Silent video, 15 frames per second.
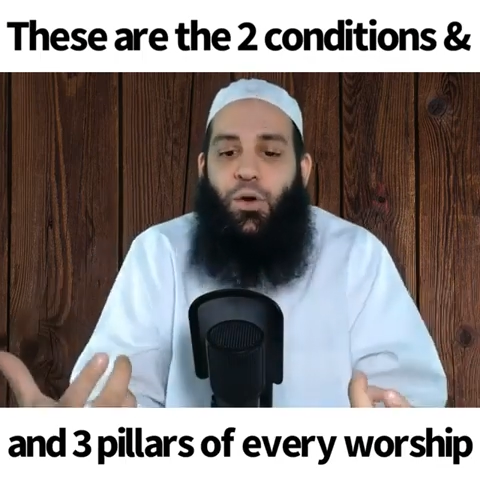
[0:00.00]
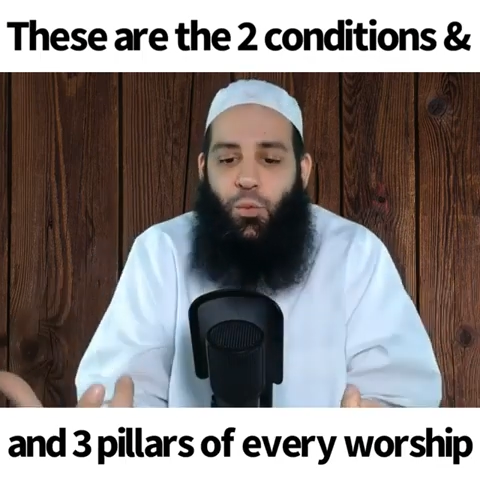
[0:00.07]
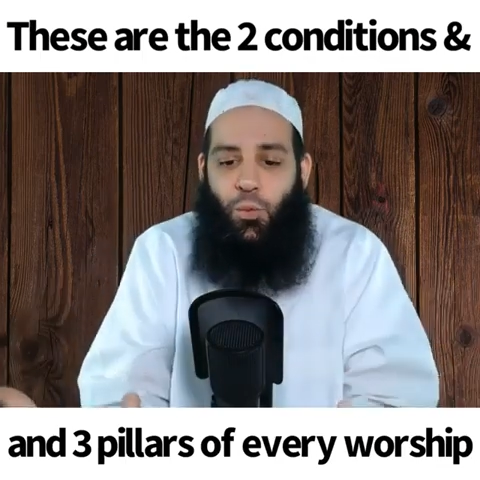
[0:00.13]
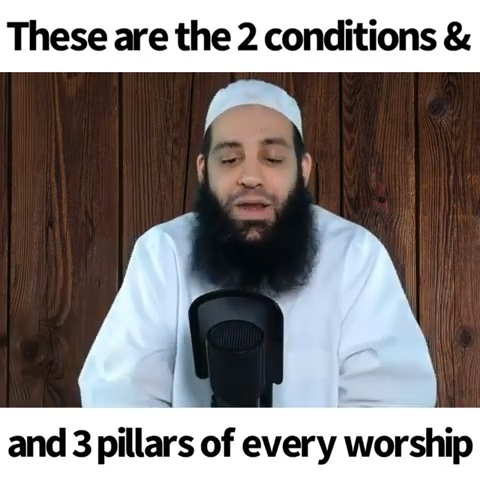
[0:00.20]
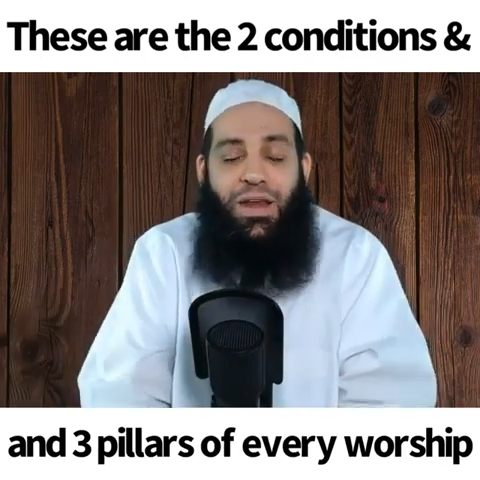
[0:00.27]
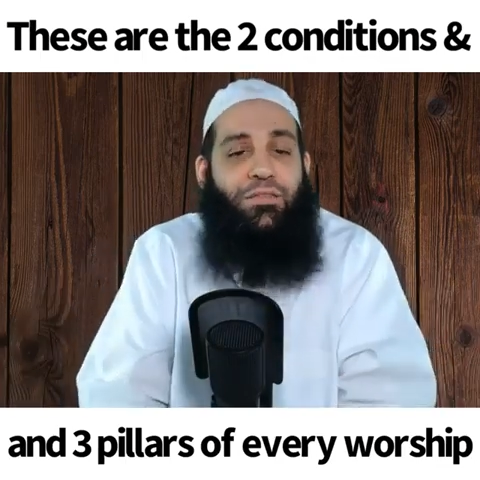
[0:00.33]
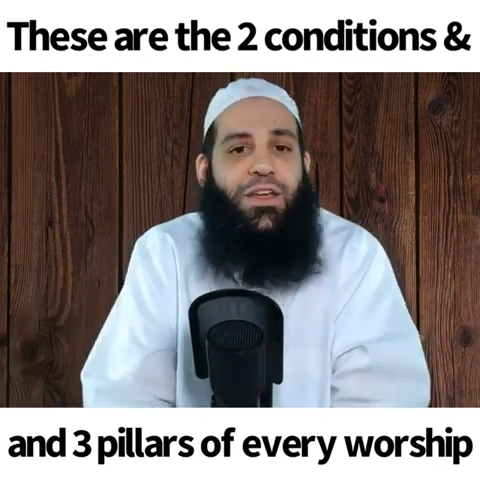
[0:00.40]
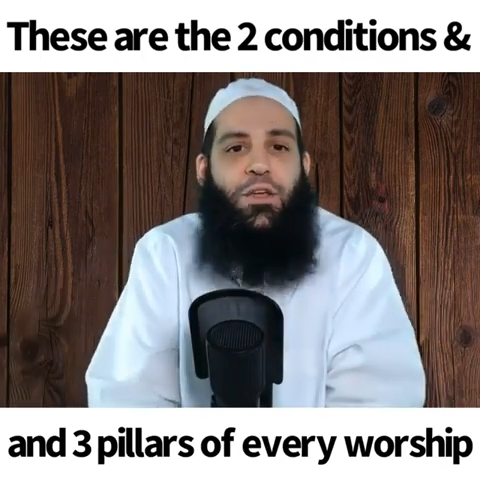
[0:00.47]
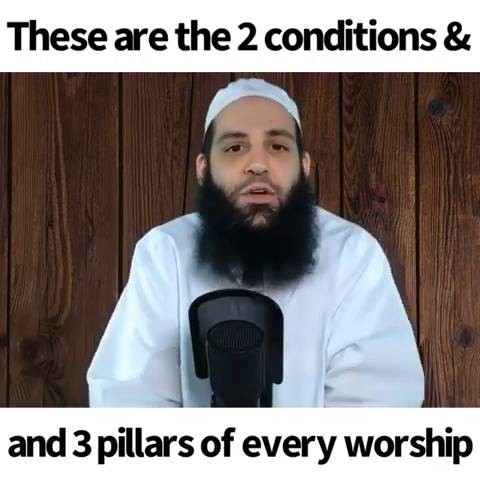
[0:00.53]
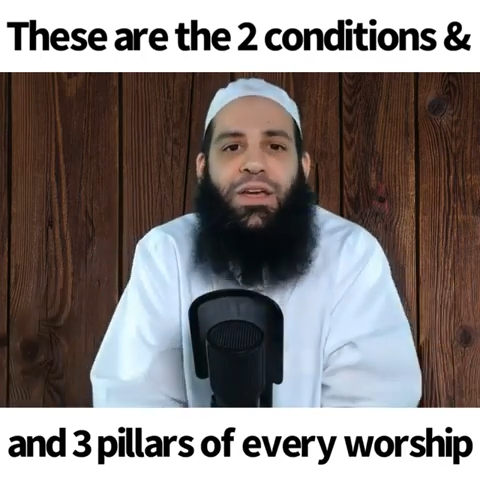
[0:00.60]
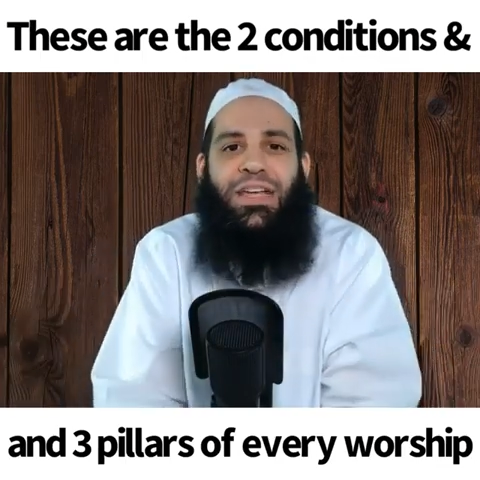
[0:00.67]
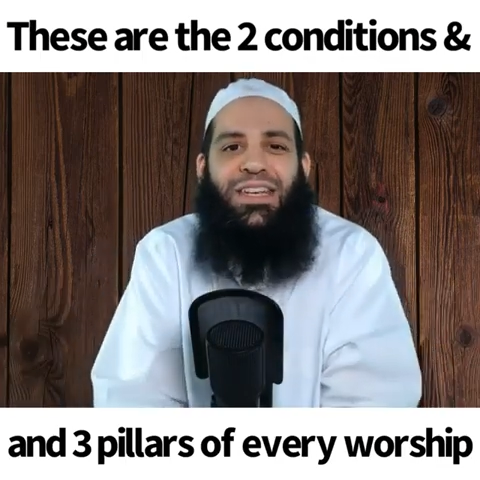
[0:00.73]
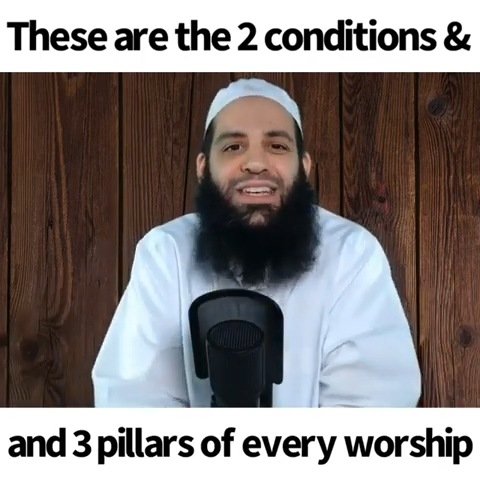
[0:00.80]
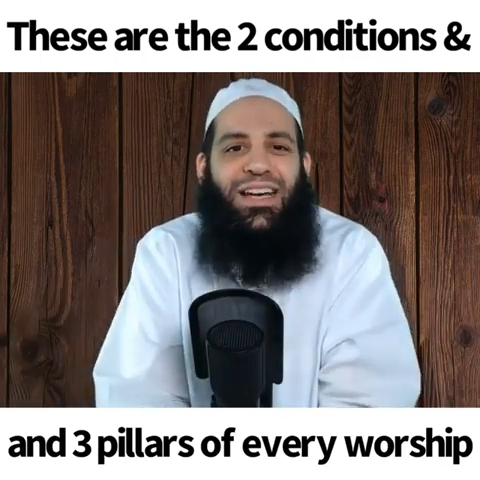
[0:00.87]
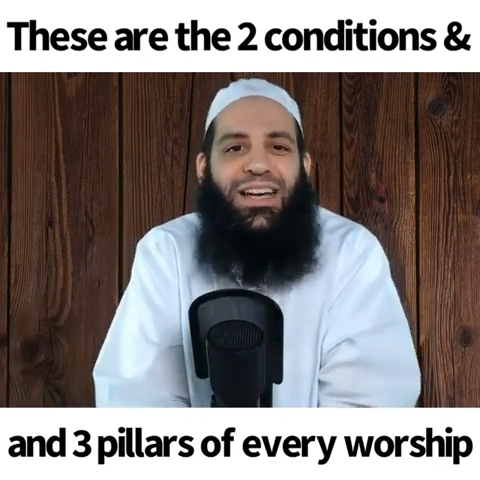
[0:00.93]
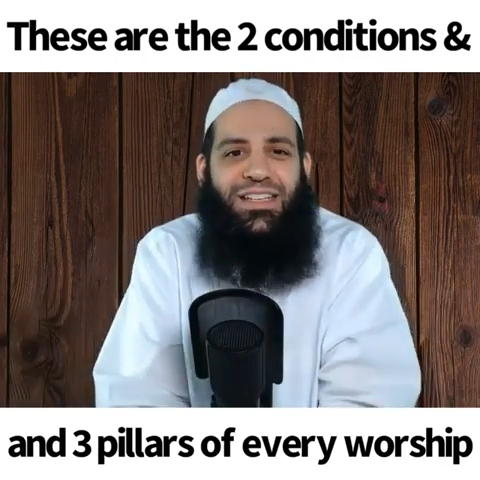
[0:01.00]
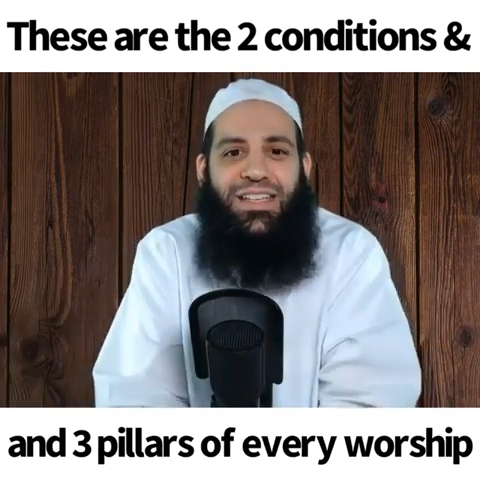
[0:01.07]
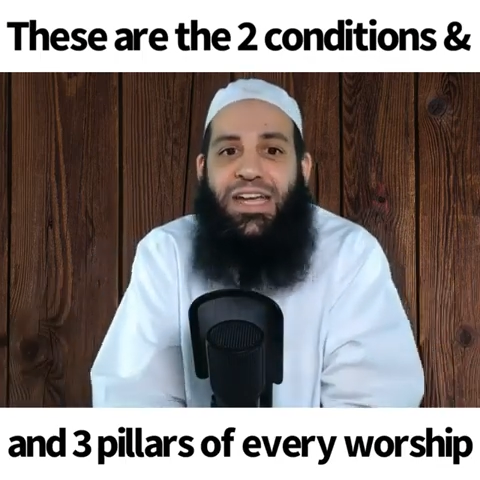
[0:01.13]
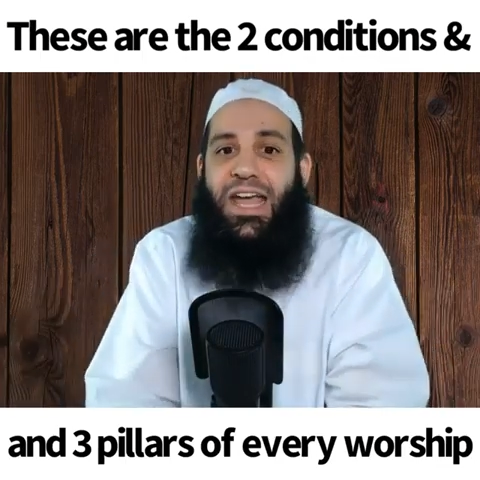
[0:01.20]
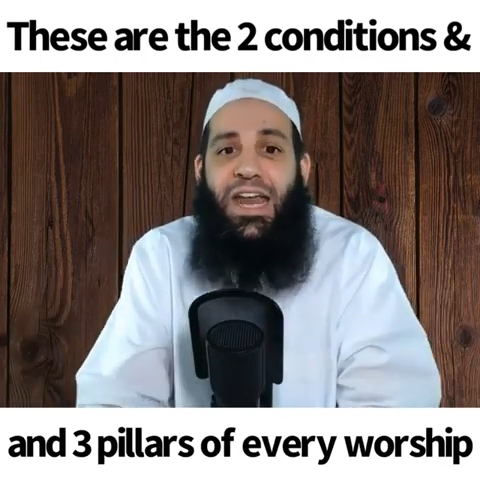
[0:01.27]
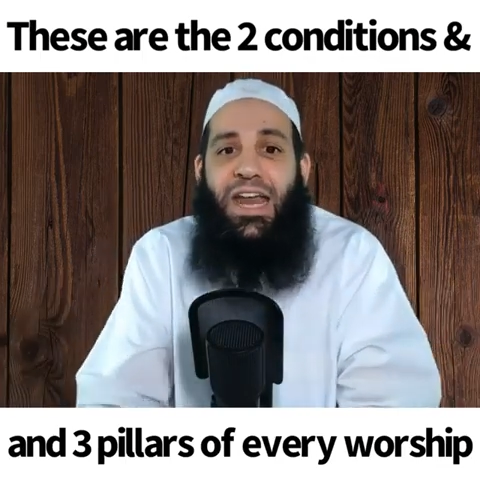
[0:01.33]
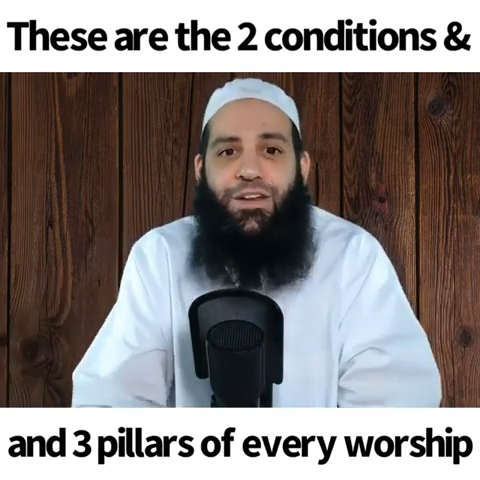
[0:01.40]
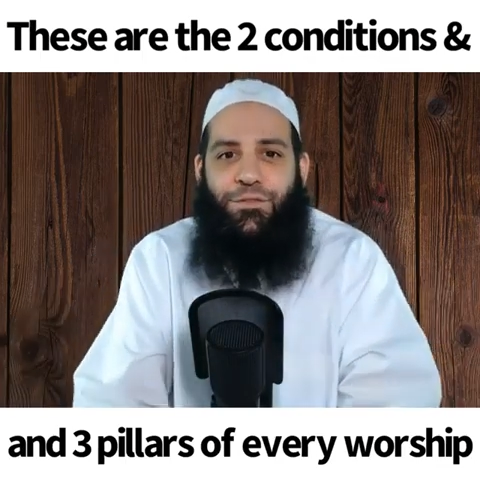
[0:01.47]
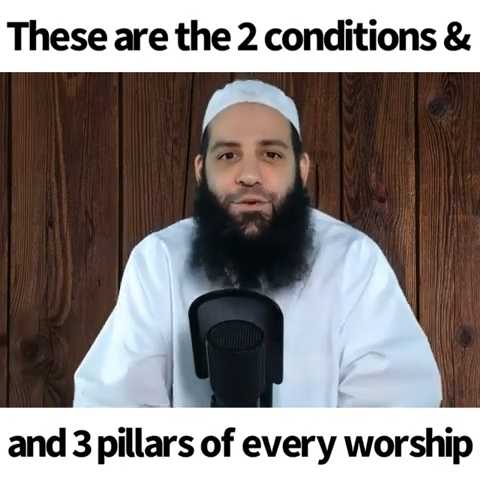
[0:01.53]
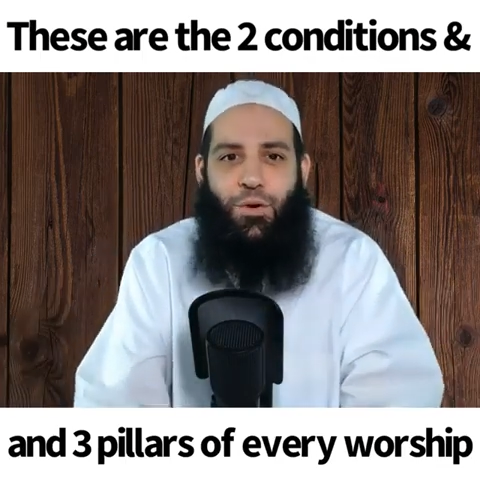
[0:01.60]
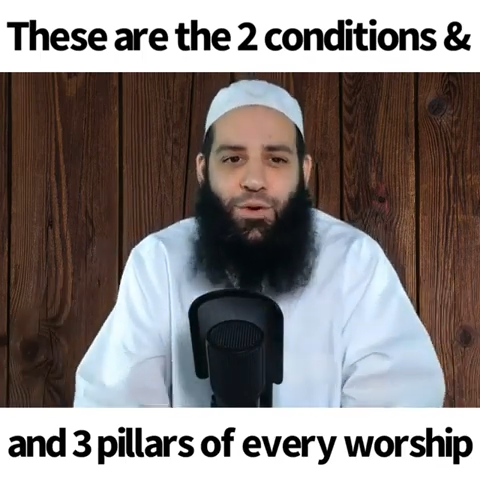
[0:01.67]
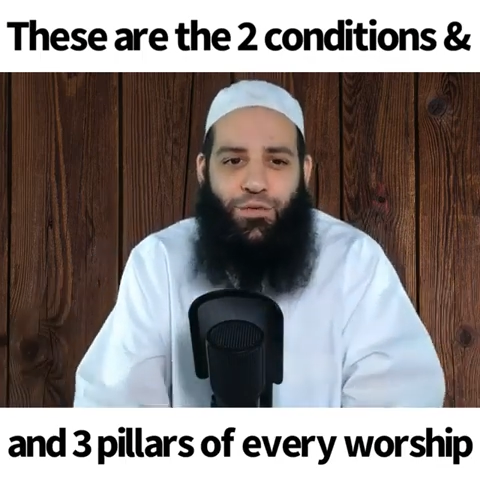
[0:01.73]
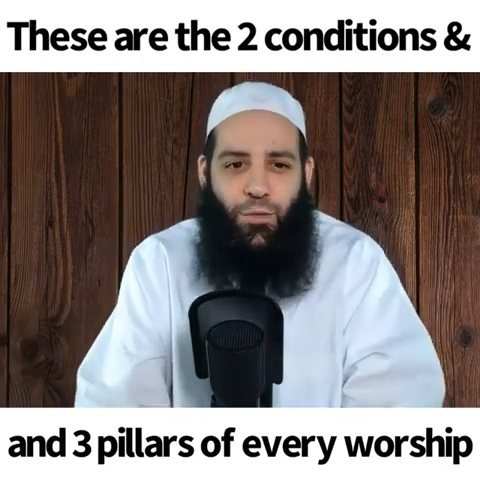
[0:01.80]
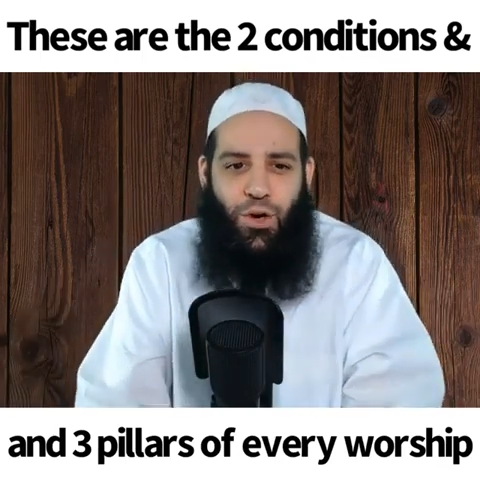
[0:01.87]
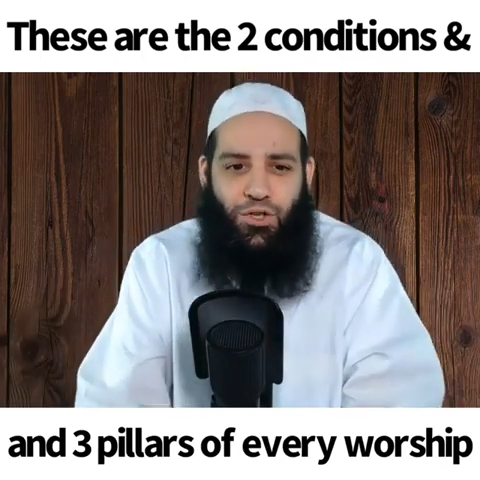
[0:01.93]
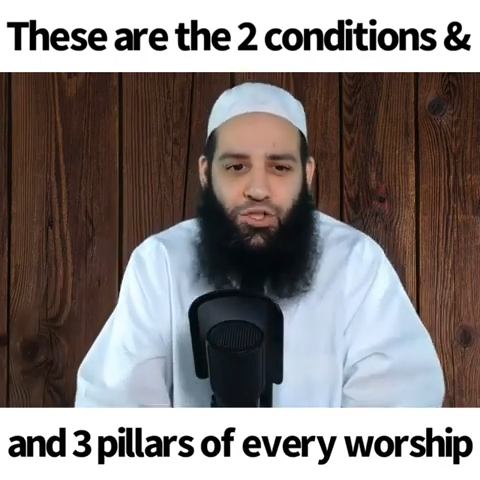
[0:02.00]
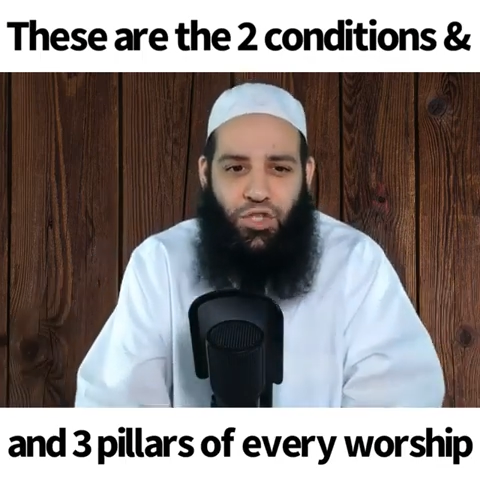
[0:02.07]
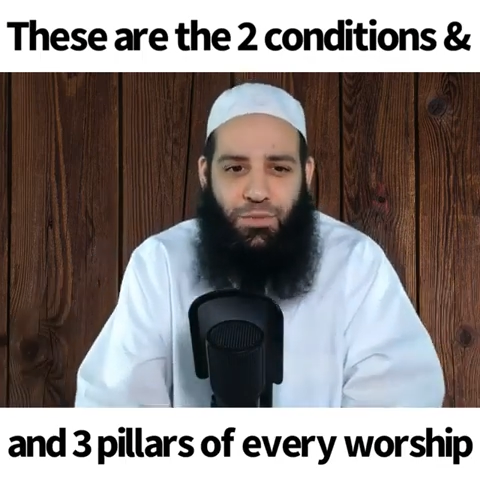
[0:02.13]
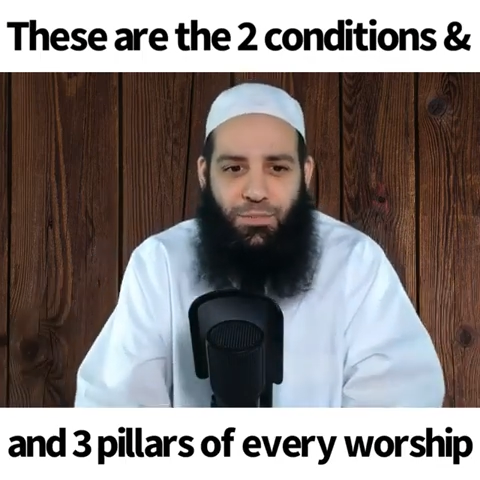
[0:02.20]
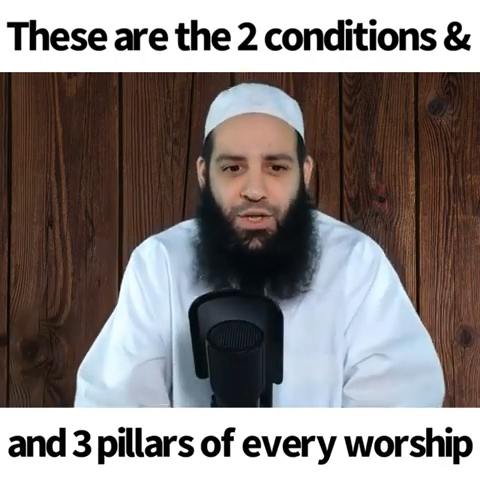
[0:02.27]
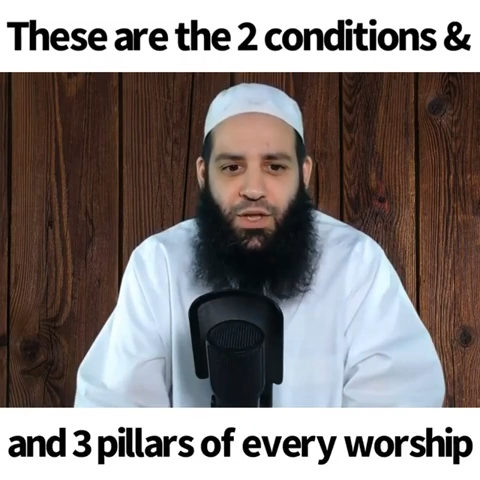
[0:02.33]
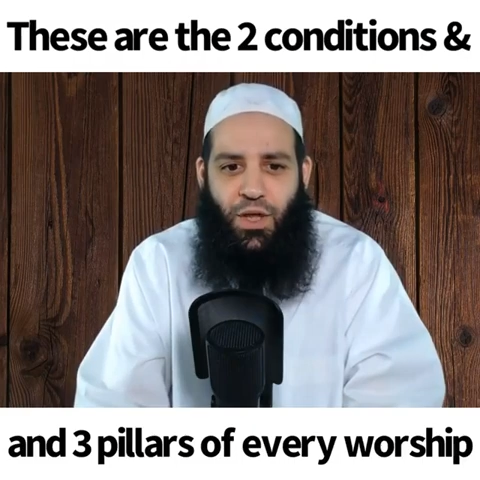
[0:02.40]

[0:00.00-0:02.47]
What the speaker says: whenever you're conducting any form of worship.